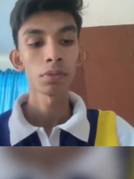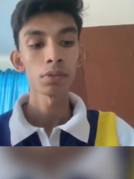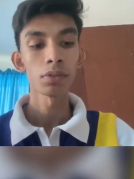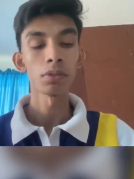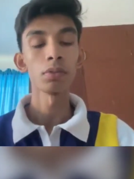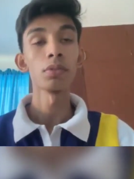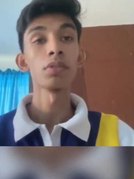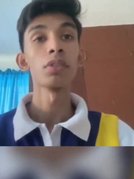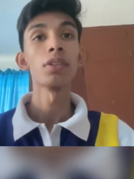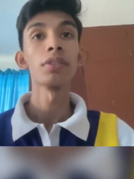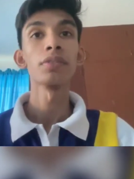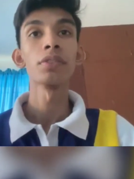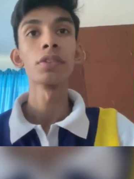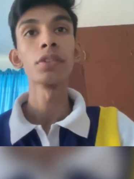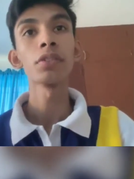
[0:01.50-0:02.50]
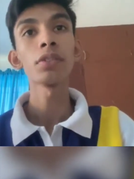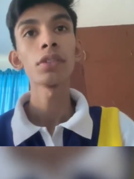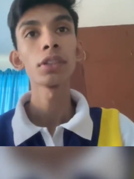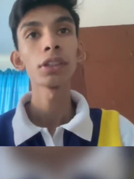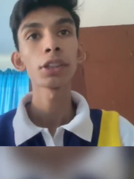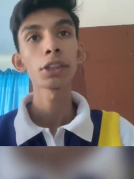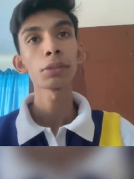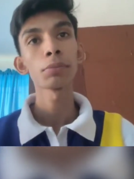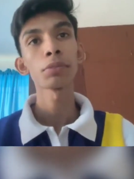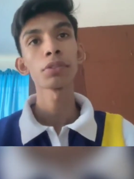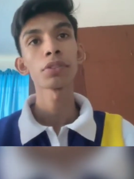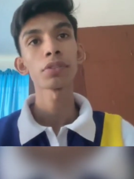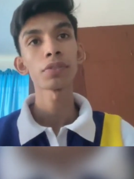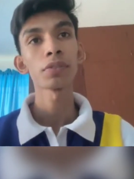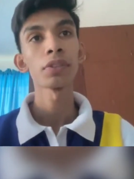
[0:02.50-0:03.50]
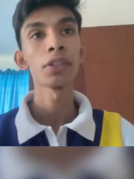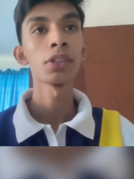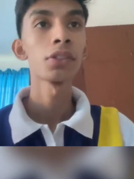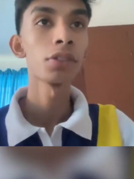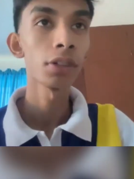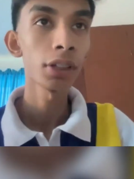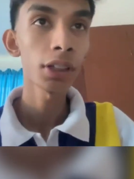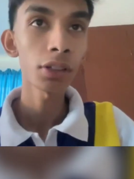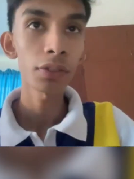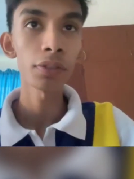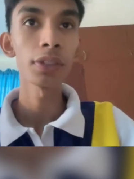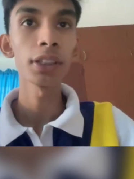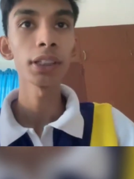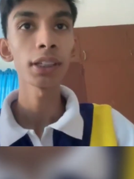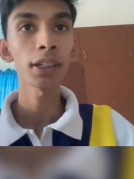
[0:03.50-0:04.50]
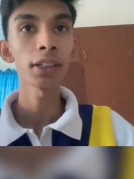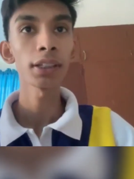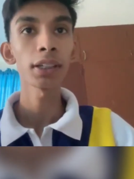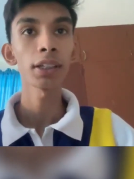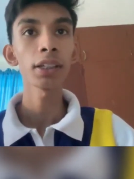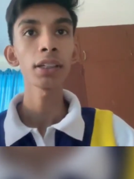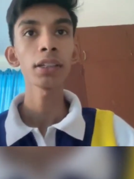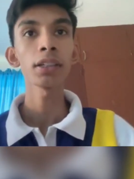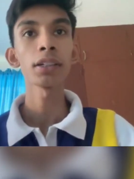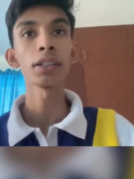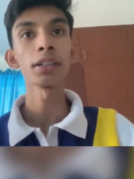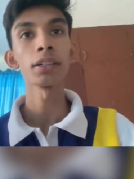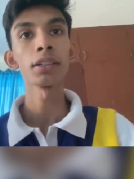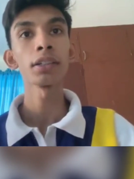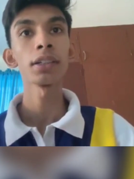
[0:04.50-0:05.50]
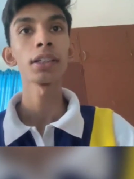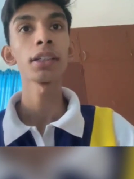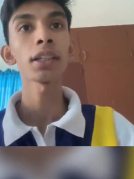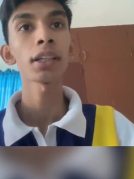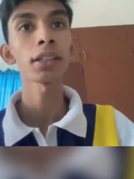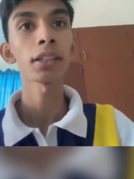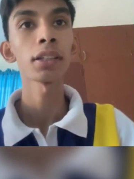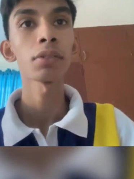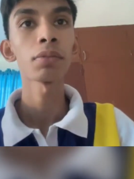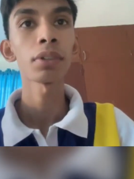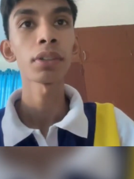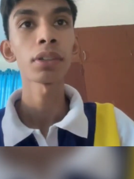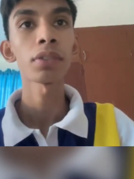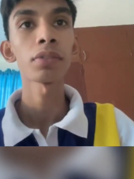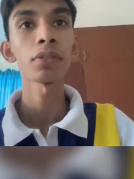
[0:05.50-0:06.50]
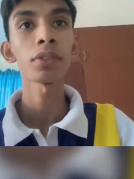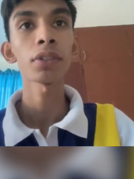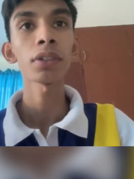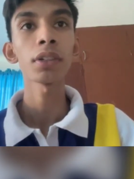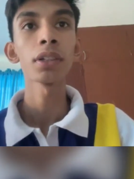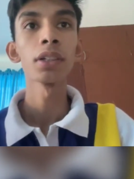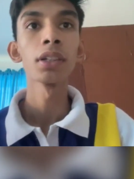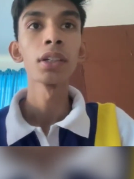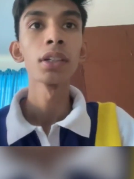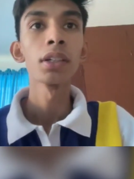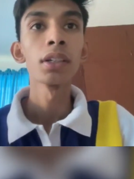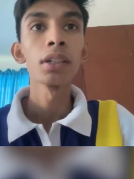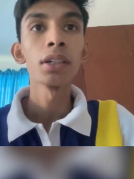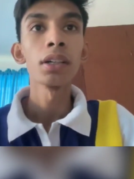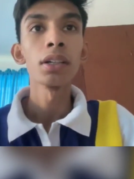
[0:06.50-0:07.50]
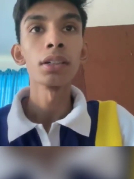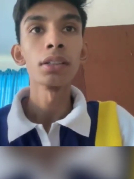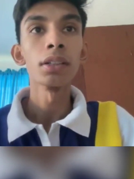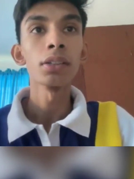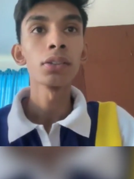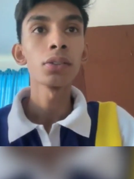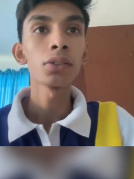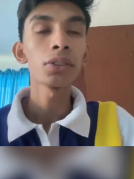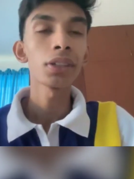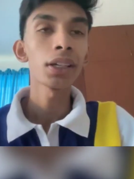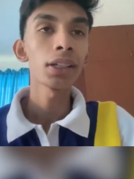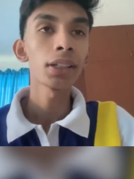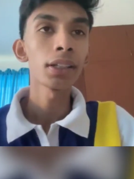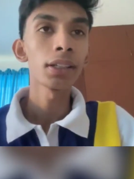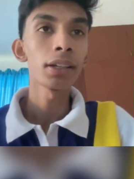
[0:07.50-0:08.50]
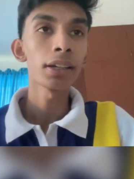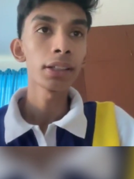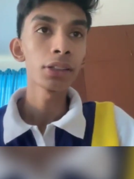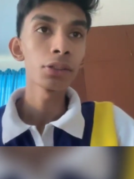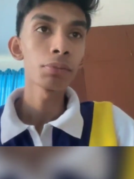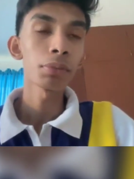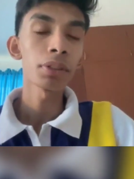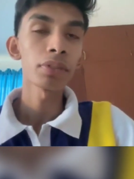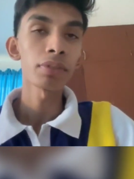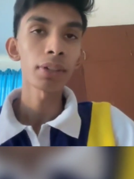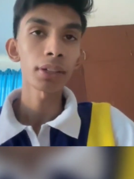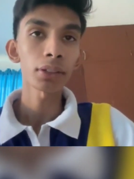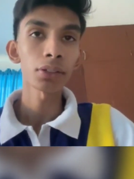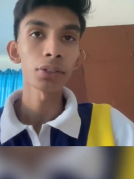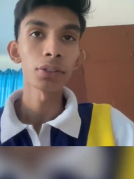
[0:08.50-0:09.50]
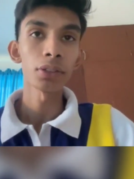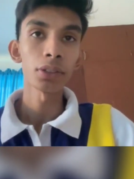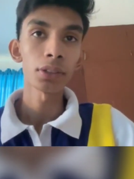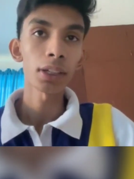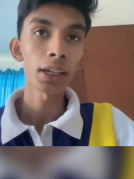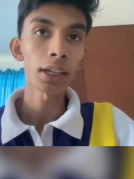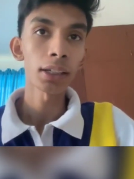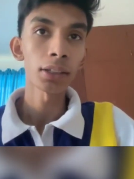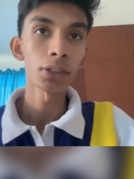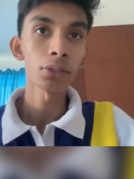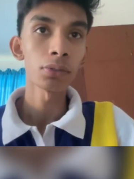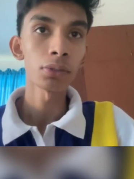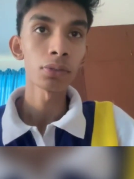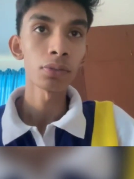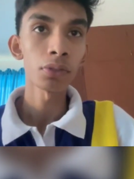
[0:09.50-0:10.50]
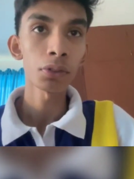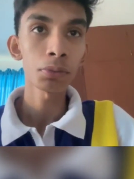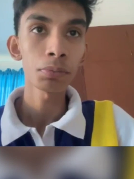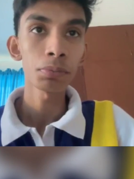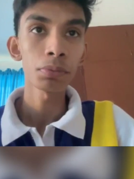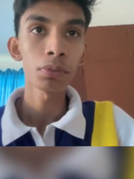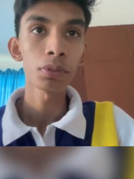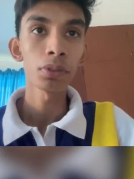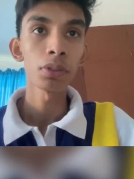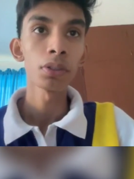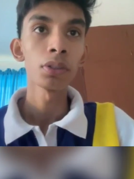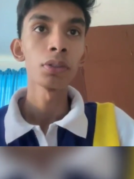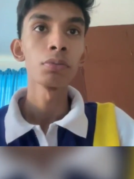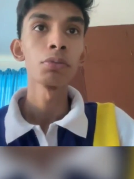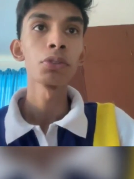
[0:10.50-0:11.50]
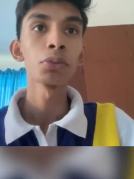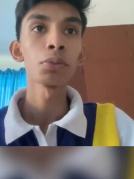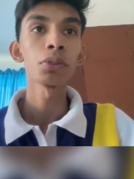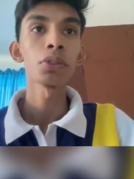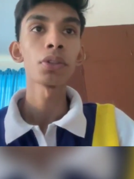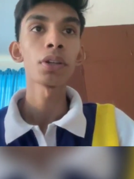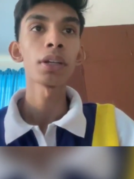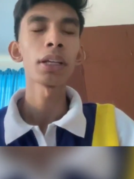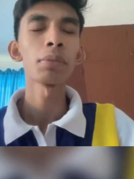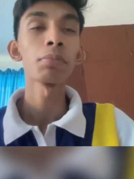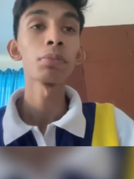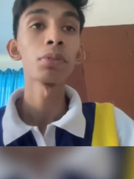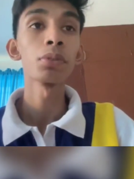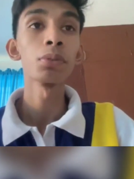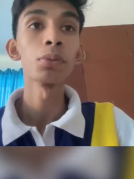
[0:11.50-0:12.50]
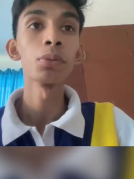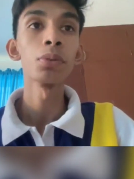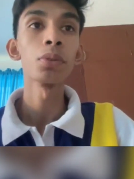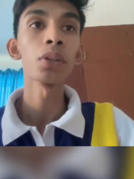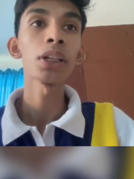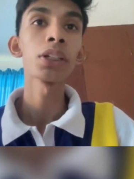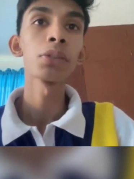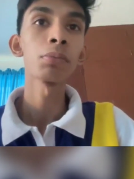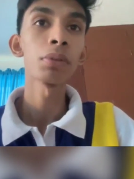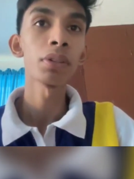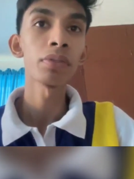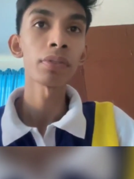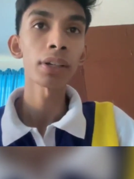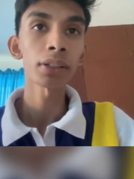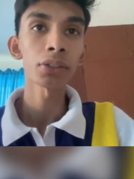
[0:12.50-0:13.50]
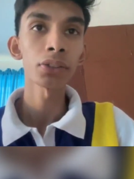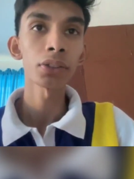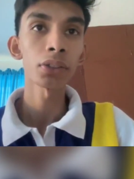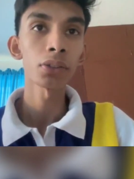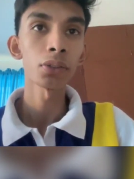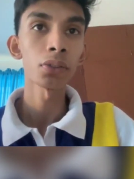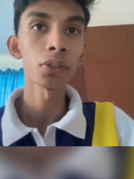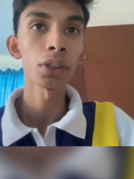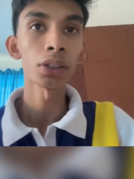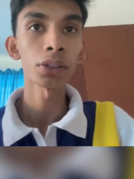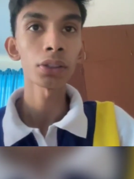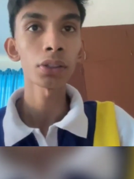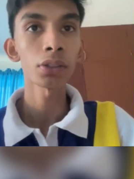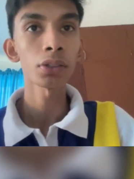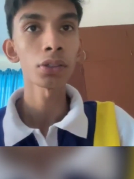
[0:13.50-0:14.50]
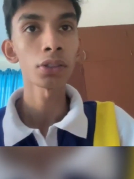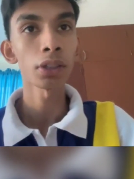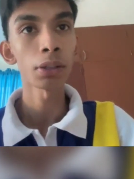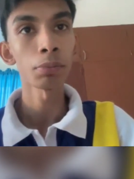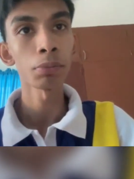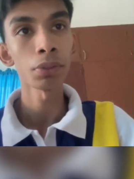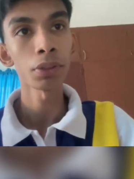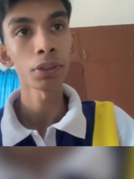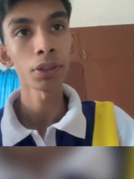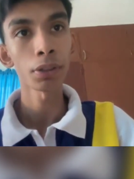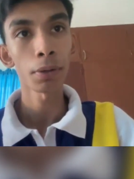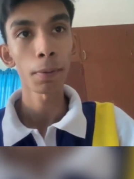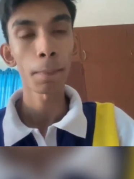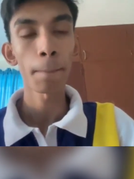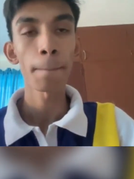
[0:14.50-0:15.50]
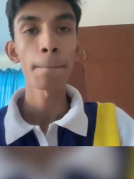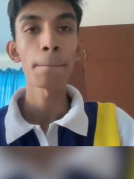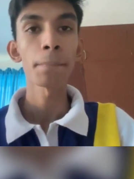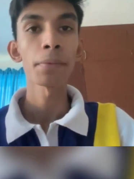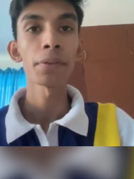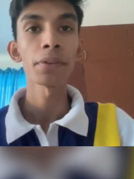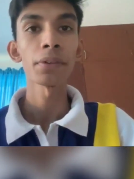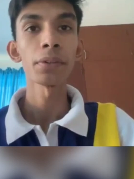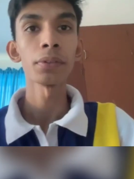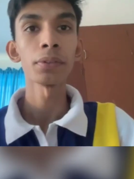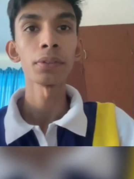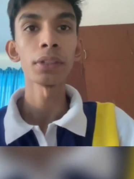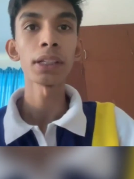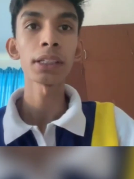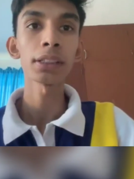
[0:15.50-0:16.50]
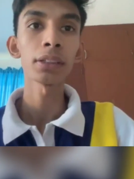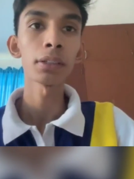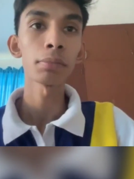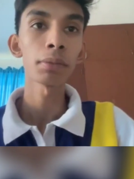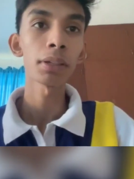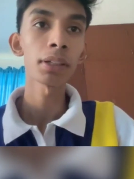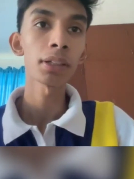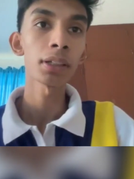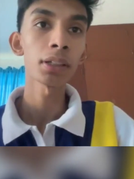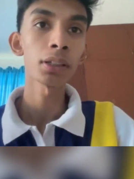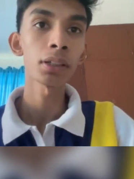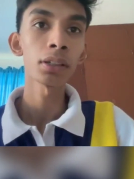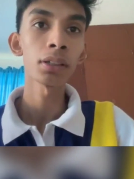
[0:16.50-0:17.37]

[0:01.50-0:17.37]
Good afternoon. In terms of history of the EIA, in 1924, the Associated Radio Manufacturers Alliance was formed, which was renamed to Radio Manufacturers Association of the same year. So the last remaining